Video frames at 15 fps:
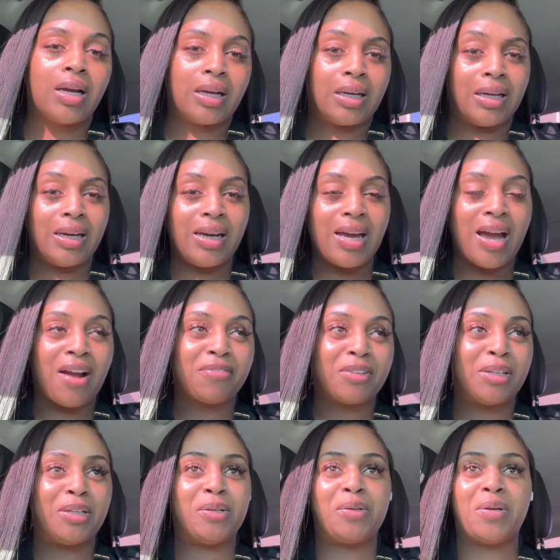Good
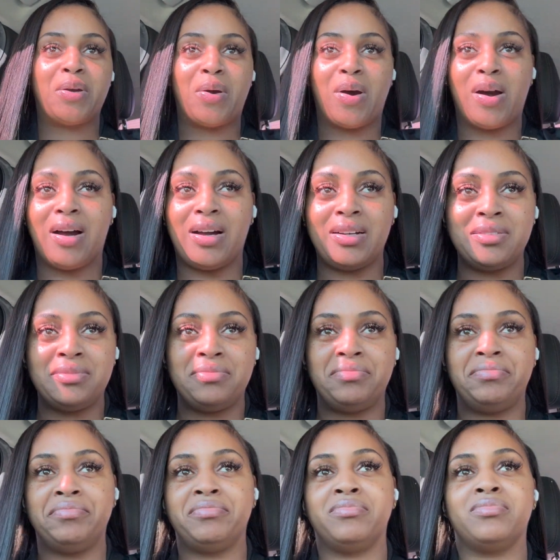afternoon, y'all.
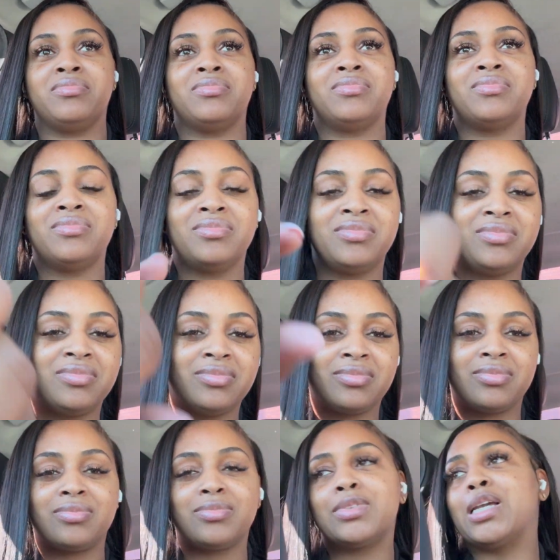
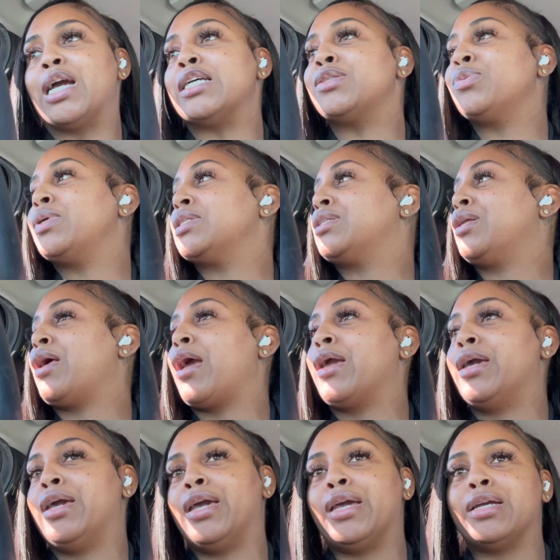Guess what
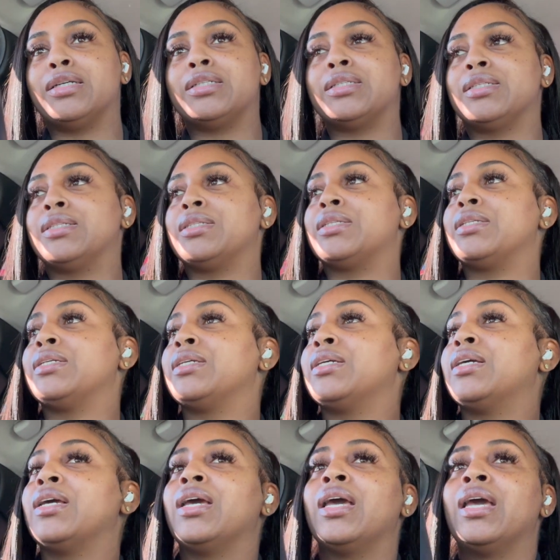today is?
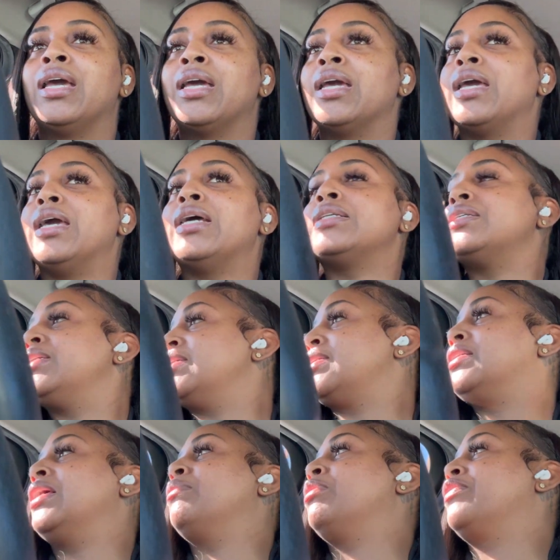It's
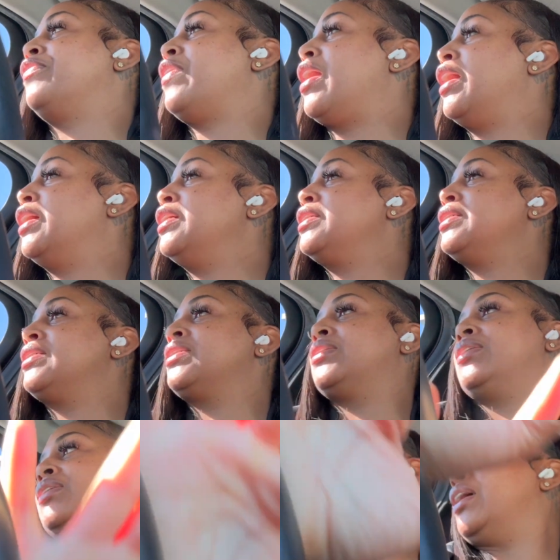December 1st
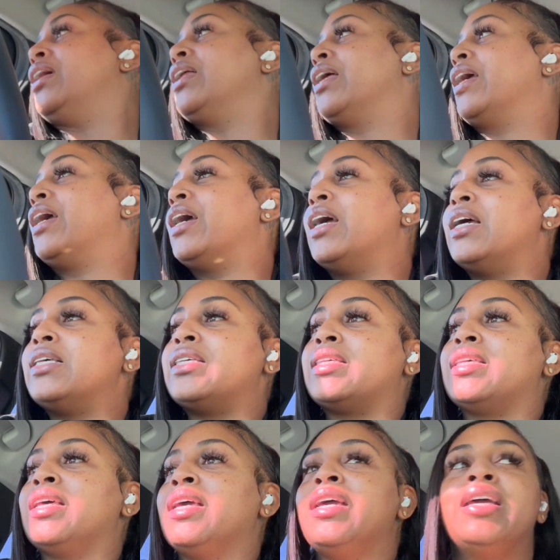it is
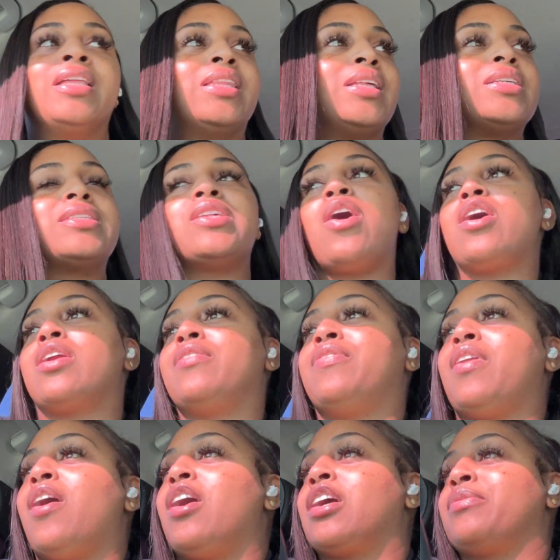the start of
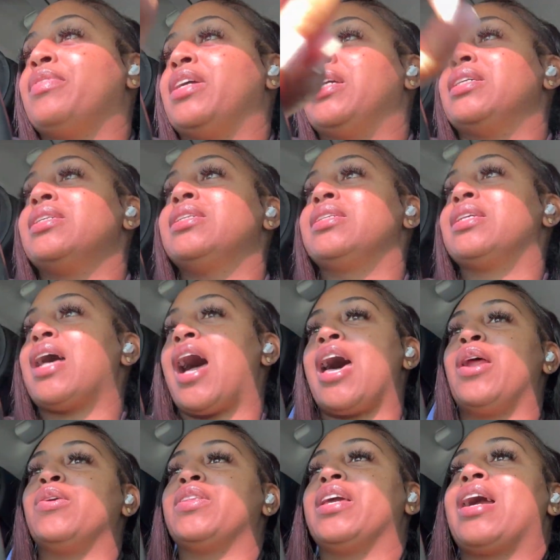Vlogmas. I
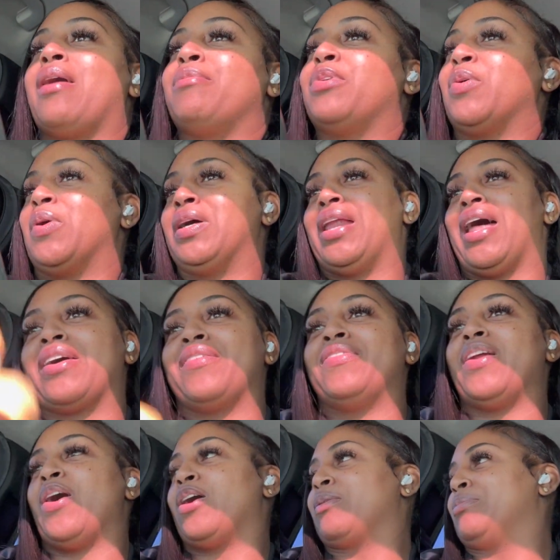don't think I'm doing a
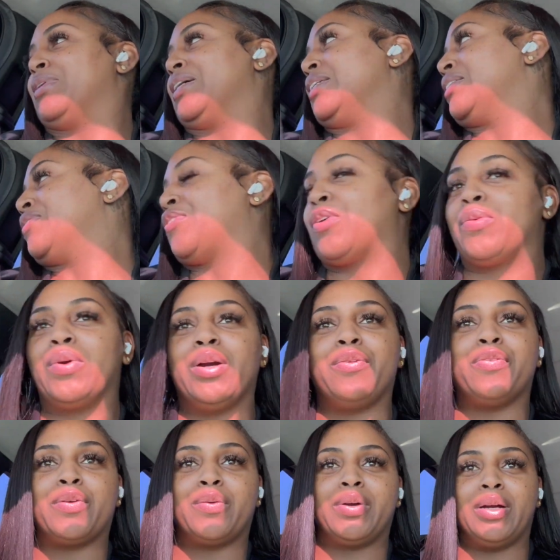Vlogmas for real,
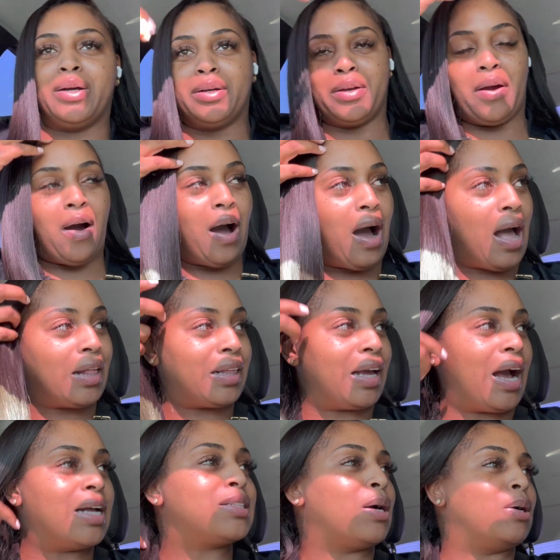for real, y'all. I think
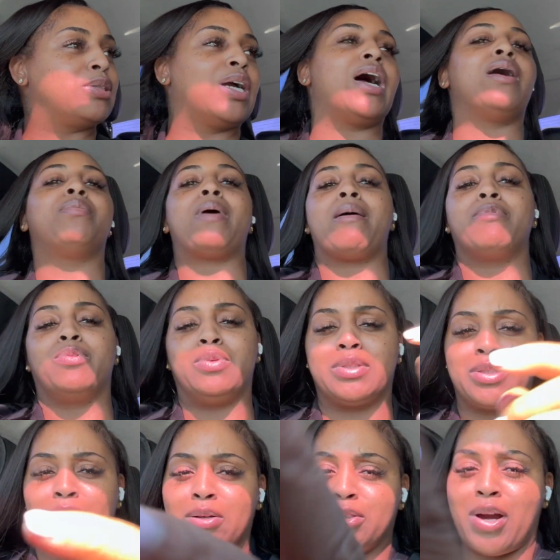I told y'all I probably was
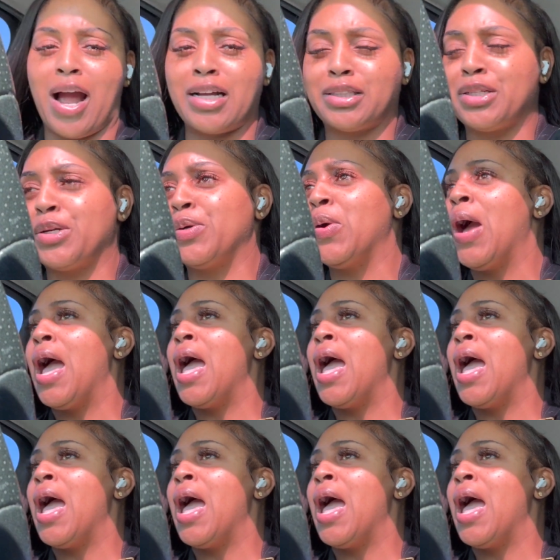going to try to.